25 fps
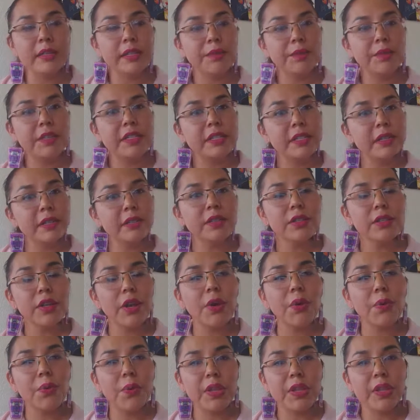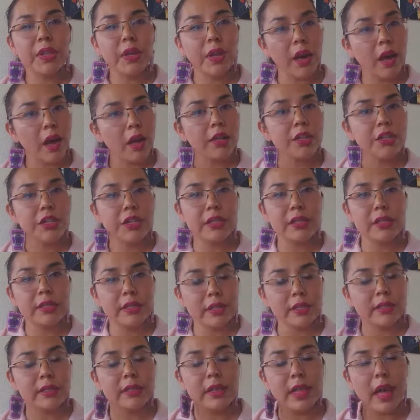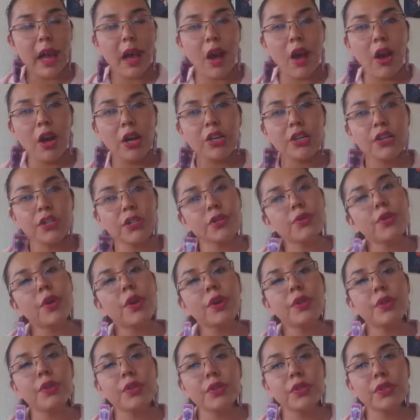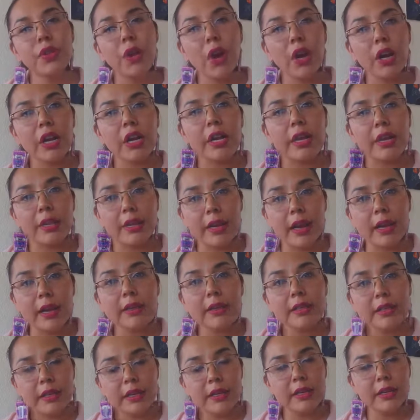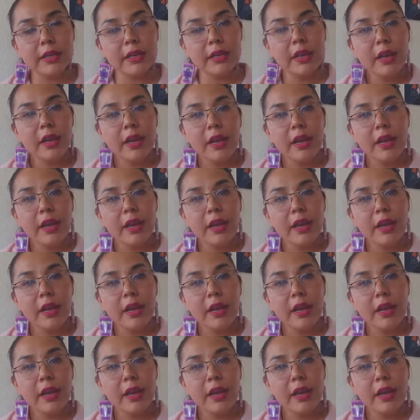And we did so with the consciousness that our struggles are connected.